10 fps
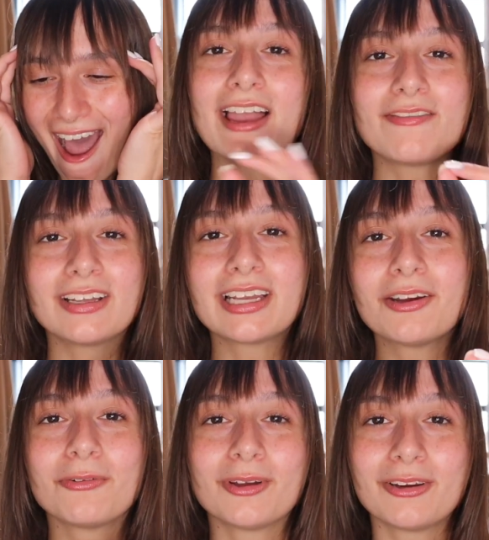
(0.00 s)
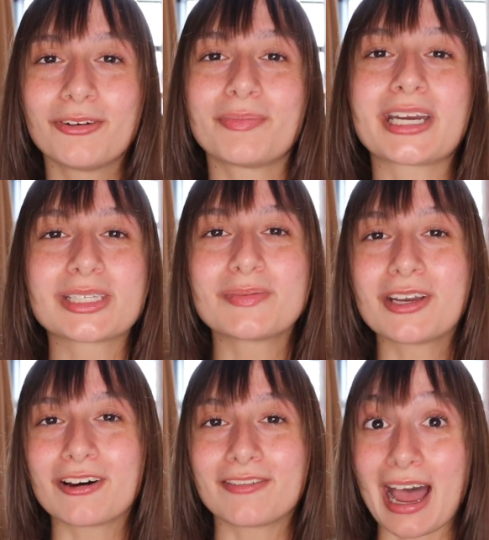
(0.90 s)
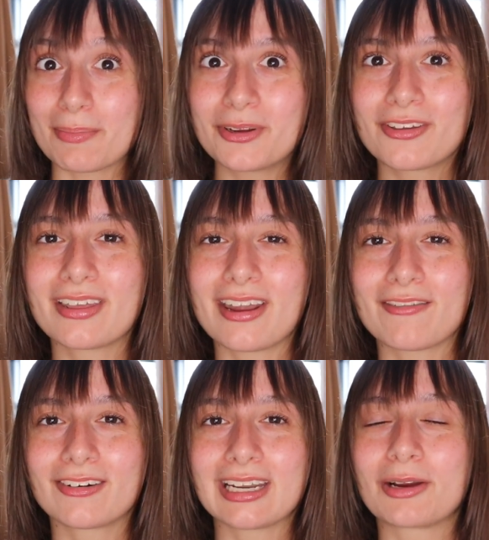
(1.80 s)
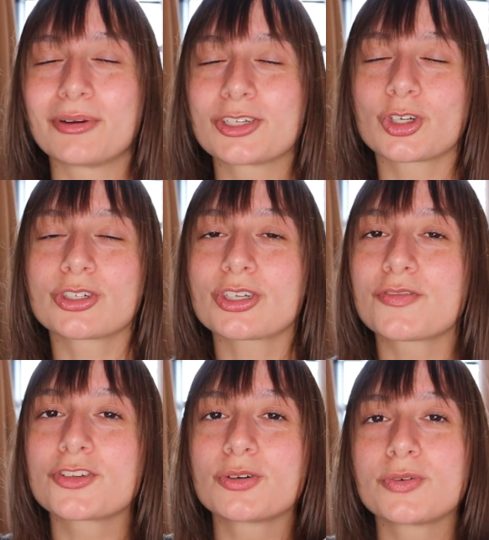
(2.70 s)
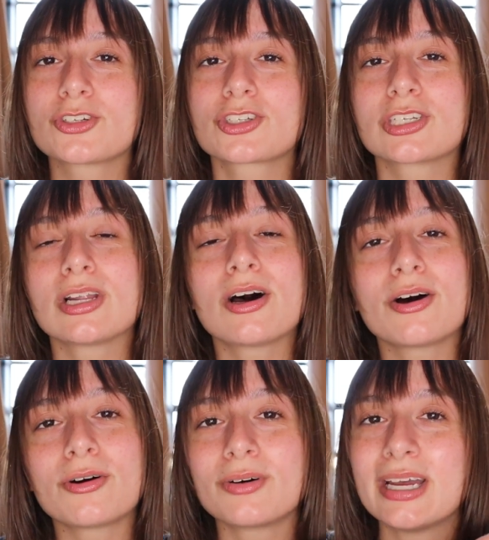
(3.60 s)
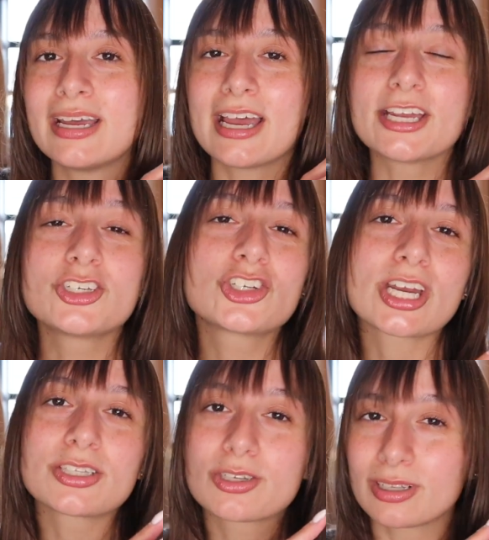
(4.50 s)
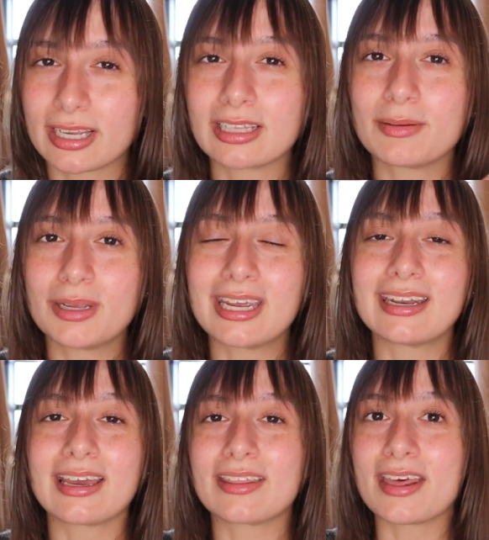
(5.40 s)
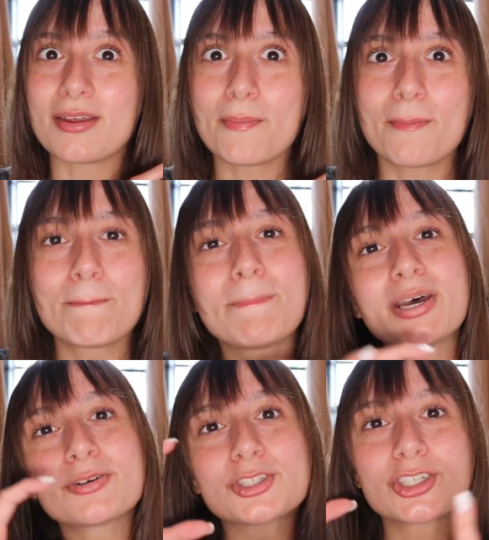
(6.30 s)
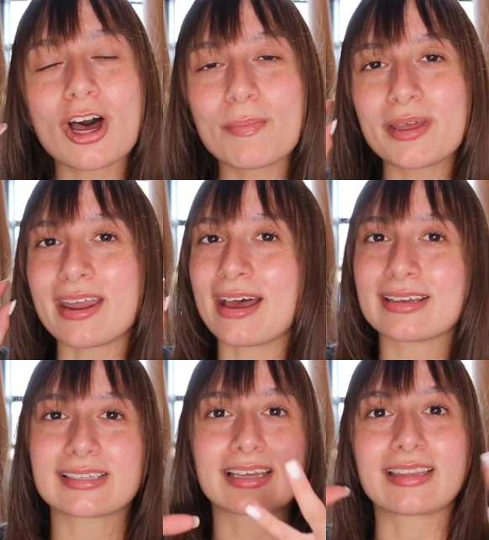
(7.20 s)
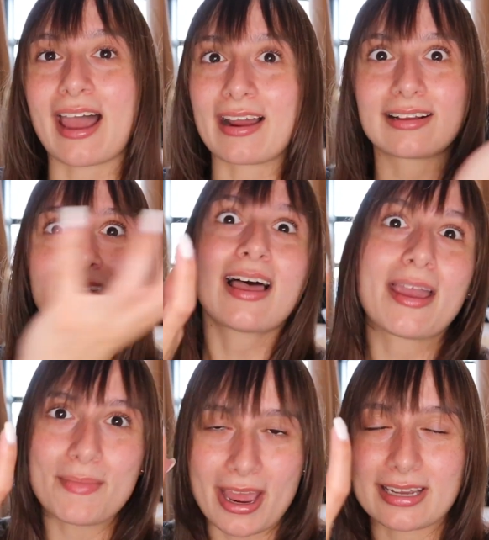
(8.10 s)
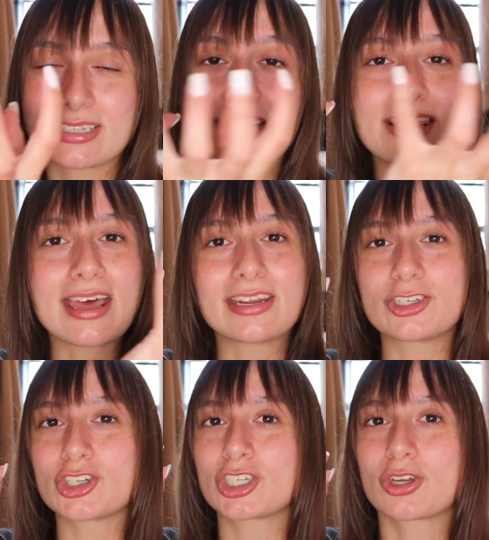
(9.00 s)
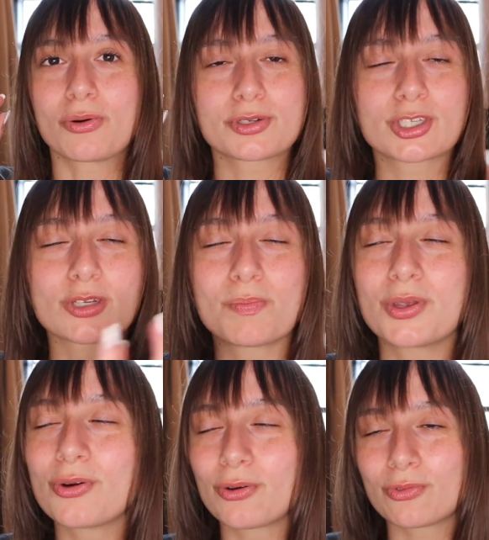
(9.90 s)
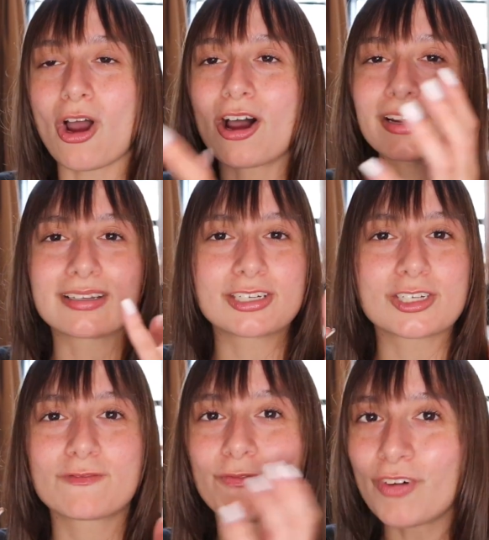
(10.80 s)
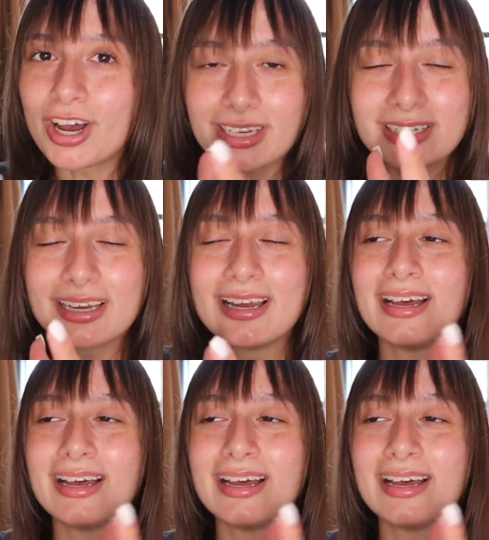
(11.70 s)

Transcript: I feel like it really reminds me of Happier Than Ever, like when it starts off super slow and gentle like in the beginning, and then it builds up and has like that climax, and then it just goes to pure rock and just fun.